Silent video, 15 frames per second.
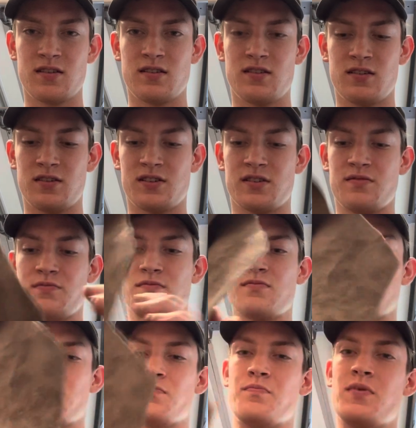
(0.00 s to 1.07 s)
There's a
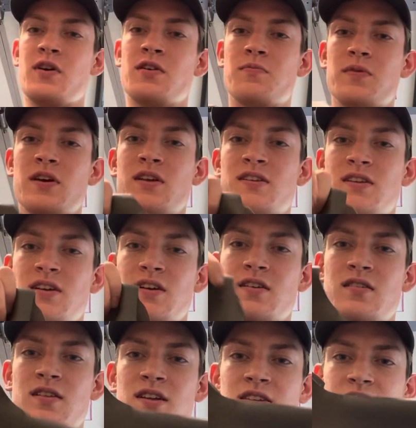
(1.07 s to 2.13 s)
big piece
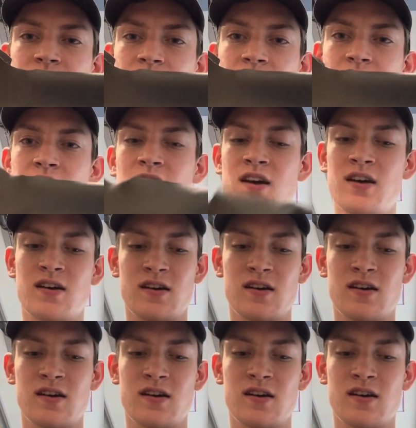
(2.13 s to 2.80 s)
here that's gray,